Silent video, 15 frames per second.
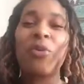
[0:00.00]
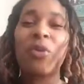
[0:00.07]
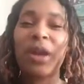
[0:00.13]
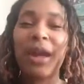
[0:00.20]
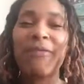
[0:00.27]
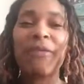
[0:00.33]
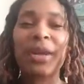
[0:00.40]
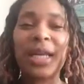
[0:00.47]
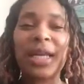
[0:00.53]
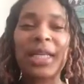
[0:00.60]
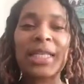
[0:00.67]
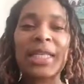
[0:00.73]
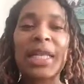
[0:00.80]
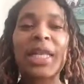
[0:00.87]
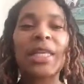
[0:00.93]
Whatever it
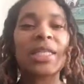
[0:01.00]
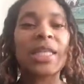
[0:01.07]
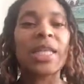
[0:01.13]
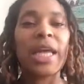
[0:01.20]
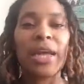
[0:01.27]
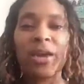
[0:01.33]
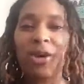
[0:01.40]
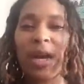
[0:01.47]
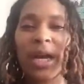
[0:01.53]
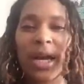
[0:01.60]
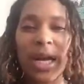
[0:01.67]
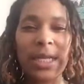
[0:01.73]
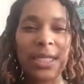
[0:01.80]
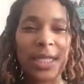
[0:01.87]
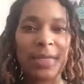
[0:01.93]
is to let your
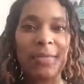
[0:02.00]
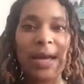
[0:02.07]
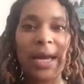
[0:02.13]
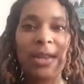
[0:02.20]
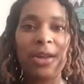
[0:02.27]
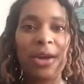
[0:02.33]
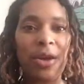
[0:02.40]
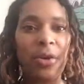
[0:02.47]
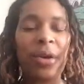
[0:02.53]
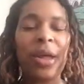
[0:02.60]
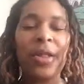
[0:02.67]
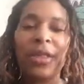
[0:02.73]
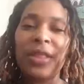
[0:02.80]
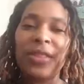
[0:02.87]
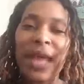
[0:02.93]
unconscious mind know
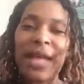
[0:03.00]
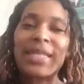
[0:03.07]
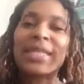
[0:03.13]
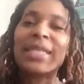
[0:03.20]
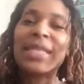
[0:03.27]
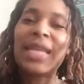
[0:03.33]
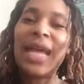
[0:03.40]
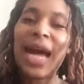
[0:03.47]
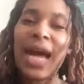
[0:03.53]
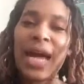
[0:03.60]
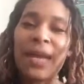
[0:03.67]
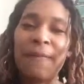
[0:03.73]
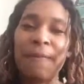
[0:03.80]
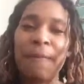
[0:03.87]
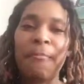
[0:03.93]
that that's
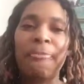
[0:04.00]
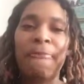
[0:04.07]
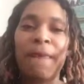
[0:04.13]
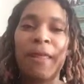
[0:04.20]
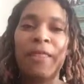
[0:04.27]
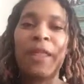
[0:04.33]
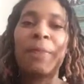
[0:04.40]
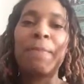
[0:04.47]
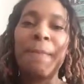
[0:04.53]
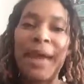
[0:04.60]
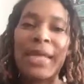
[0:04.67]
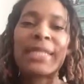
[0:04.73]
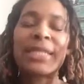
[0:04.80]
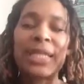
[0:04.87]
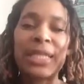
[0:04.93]
not the
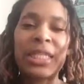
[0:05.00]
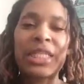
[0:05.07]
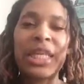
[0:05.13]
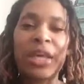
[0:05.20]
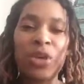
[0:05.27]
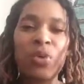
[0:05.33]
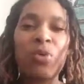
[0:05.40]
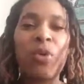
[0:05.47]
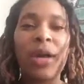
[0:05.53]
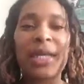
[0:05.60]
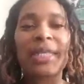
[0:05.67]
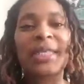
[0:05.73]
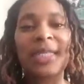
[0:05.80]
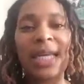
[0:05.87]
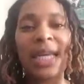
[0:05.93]
message that you want
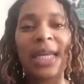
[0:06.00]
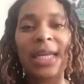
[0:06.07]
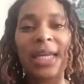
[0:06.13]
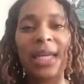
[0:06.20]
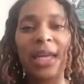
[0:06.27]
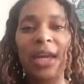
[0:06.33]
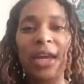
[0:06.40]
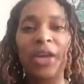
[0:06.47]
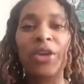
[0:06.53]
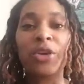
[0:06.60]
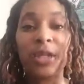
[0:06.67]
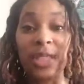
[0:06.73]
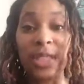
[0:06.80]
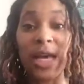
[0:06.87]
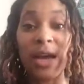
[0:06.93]
to send
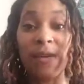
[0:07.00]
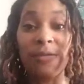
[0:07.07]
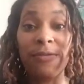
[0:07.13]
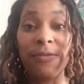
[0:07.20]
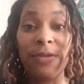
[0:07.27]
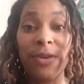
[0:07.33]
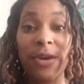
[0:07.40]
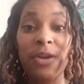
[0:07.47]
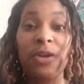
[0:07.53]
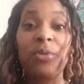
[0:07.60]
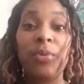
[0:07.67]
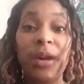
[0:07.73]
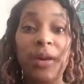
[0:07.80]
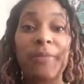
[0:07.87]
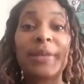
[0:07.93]
yourself.
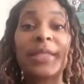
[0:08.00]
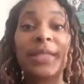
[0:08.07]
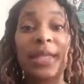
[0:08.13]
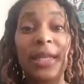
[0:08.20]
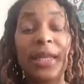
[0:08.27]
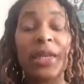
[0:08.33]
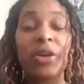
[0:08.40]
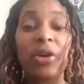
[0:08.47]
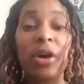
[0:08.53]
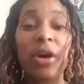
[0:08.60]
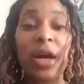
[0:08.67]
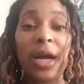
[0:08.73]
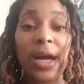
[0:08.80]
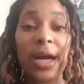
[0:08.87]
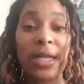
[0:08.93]
You want to be sending
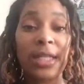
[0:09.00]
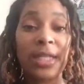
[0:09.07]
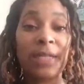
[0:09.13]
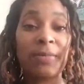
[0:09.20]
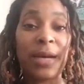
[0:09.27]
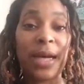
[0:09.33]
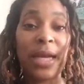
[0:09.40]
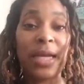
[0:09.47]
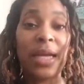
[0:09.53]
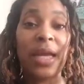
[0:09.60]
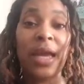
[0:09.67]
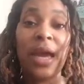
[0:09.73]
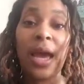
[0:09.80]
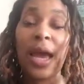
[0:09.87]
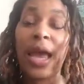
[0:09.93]
your unconscious mind
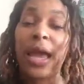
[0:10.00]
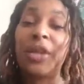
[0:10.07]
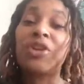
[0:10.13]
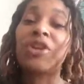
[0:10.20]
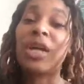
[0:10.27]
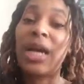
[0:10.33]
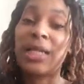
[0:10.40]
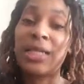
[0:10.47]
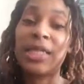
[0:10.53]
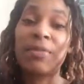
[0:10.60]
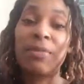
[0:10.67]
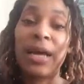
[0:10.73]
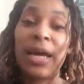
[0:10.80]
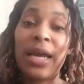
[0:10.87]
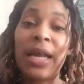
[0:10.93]
and your
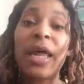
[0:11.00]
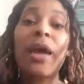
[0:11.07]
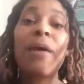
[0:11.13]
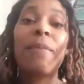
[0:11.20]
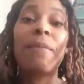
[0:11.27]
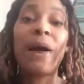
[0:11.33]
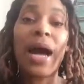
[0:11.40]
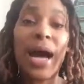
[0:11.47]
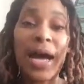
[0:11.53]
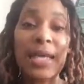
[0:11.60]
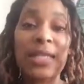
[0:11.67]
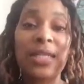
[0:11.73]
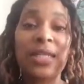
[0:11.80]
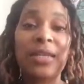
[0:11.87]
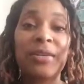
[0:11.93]
conscious mind
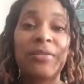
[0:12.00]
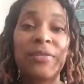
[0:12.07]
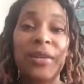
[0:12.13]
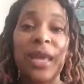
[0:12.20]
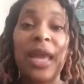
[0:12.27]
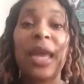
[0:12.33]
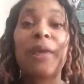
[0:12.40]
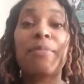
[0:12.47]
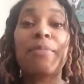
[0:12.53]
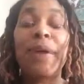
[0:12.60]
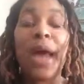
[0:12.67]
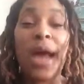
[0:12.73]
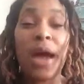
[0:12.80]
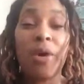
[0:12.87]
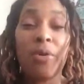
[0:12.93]
positive
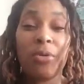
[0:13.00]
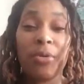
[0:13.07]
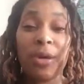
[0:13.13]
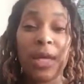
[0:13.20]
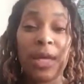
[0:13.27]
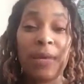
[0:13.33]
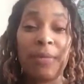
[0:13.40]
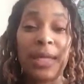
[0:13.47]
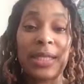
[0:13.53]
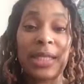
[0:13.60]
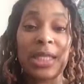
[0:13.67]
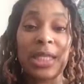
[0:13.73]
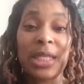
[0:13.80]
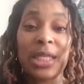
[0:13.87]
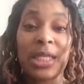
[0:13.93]
empowering
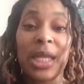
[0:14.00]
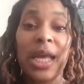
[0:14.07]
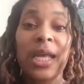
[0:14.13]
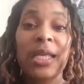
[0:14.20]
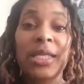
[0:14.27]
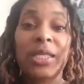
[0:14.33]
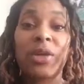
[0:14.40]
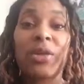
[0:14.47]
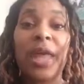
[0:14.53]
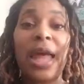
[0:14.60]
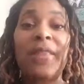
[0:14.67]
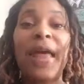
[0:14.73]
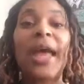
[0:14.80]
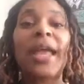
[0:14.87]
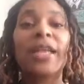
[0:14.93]
messages so
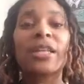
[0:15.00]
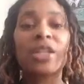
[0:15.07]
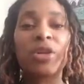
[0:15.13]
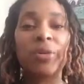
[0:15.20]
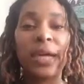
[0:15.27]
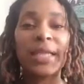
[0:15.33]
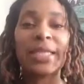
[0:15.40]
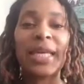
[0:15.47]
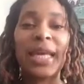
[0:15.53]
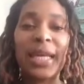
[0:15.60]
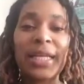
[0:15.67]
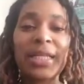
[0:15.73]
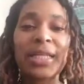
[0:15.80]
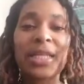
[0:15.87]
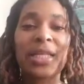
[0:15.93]
that that integrates
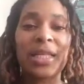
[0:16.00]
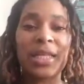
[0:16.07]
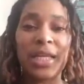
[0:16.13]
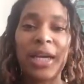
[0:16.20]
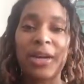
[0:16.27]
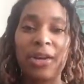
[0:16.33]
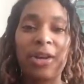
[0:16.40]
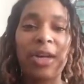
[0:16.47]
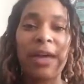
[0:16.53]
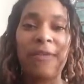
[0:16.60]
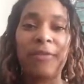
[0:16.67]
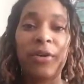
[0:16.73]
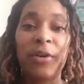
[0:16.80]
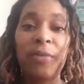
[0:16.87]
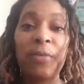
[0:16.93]
into the cellular
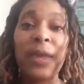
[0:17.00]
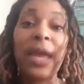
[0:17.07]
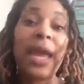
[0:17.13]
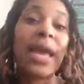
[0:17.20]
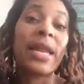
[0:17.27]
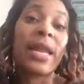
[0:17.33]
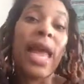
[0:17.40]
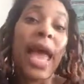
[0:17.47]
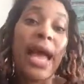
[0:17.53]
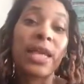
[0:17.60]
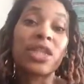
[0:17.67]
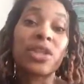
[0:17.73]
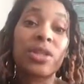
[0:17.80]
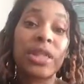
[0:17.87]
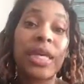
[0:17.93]
level and it
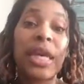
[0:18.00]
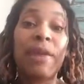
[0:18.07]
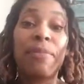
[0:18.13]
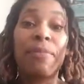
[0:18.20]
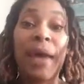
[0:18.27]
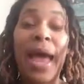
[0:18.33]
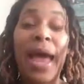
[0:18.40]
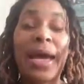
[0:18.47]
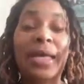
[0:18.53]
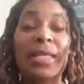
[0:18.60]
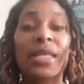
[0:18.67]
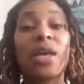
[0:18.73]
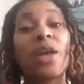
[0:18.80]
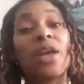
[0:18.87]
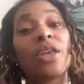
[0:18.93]
actually
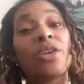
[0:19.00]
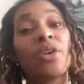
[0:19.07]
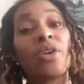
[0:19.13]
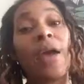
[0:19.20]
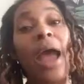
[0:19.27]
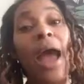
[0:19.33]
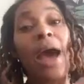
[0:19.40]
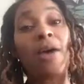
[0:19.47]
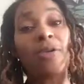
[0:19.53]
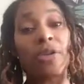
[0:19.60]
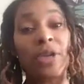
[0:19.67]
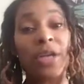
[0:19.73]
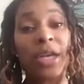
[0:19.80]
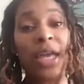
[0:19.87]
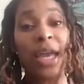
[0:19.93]
impacts your
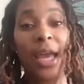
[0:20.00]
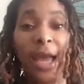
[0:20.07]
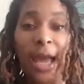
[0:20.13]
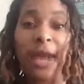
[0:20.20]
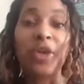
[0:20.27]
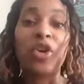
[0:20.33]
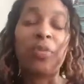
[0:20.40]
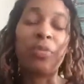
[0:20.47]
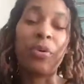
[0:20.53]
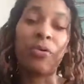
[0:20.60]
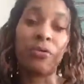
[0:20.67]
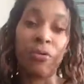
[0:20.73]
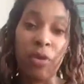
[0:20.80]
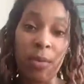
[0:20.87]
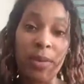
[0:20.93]
outlook and your
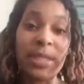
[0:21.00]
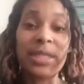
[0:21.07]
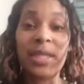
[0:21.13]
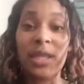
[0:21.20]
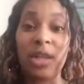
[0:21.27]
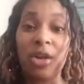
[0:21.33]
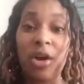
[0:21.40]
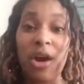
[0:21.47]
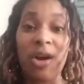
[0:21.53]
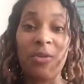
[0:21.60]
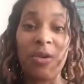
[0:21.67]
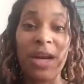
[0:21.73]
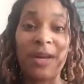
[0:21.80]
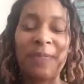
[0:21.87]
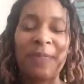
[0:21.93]
performance in the long
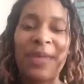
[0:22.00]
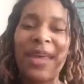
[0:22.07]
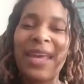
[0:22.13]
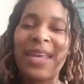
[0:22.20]
run.